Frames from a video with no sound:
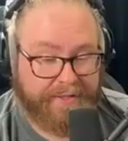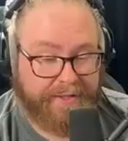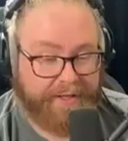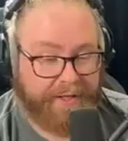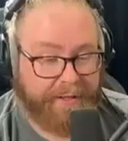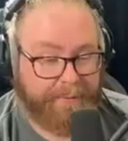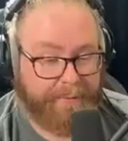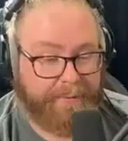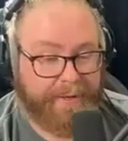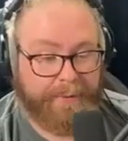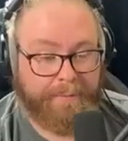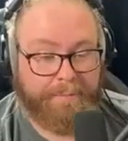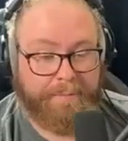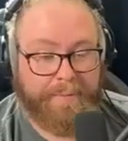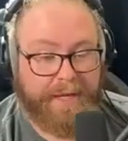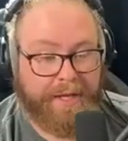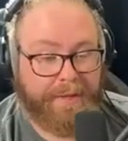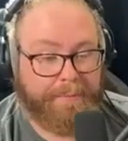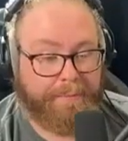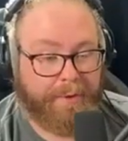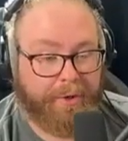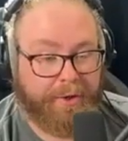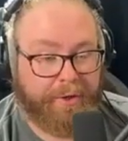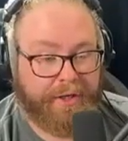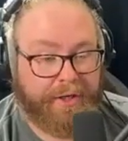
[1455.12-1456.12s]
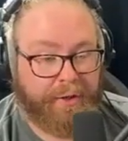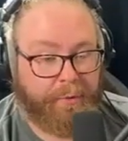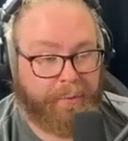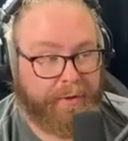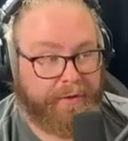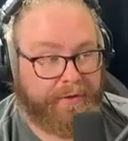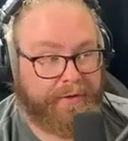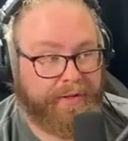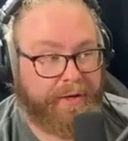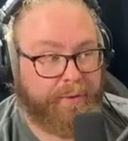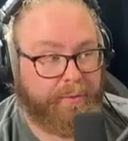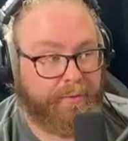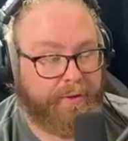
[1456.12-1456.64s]
day, but me and Martin went
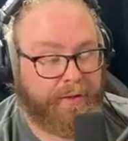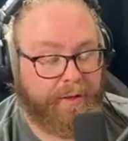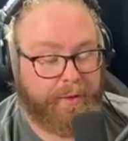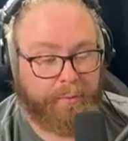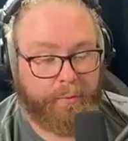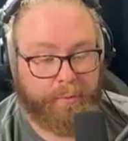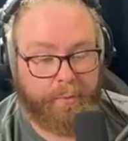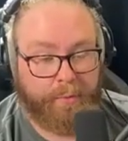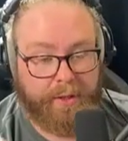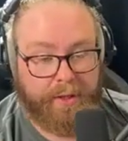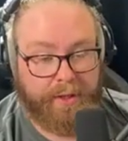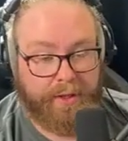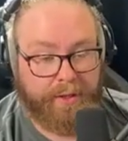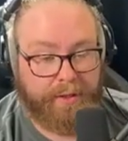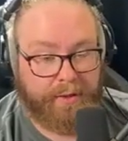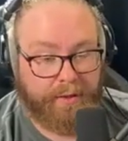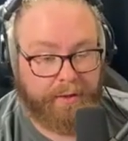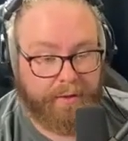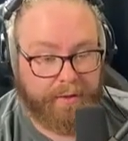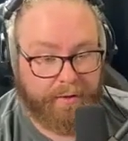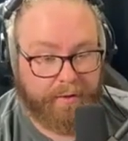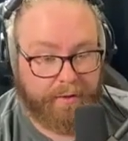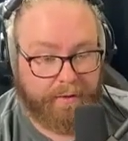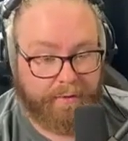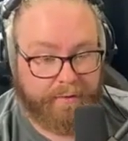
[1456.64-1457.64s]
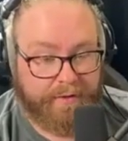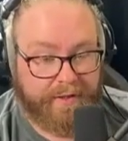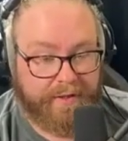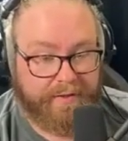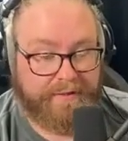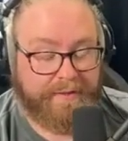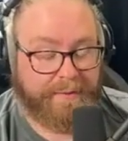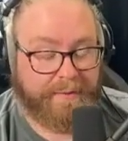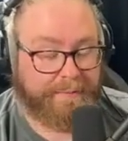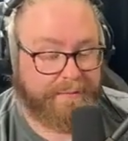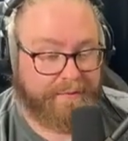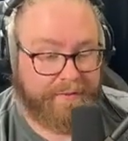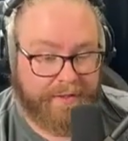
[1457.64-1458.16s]
out and we did
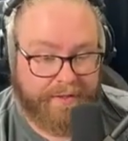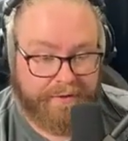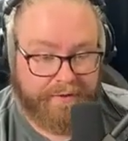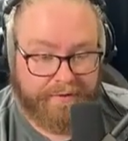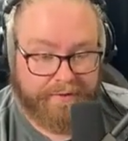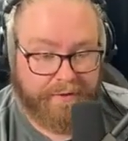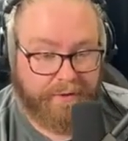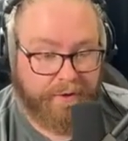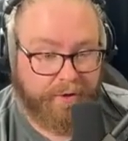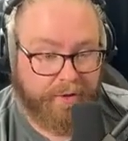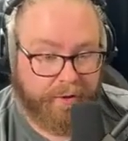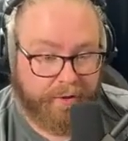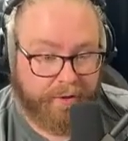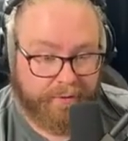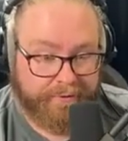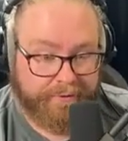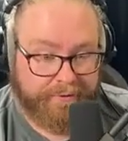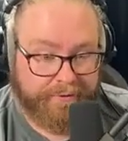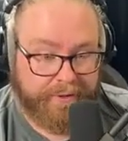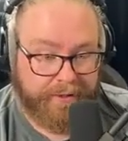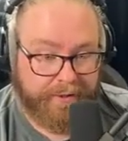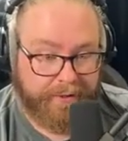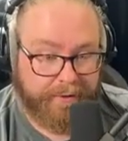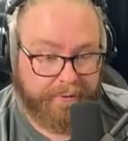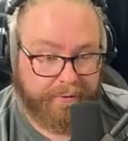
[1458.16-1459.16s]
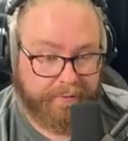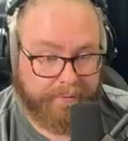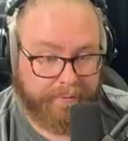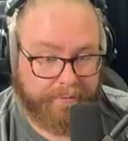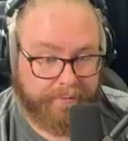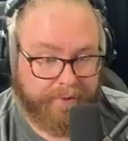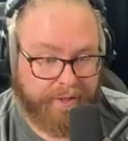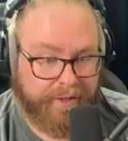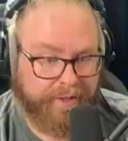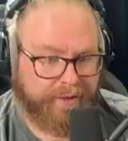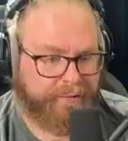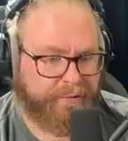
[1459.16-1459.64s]
some disc golfing just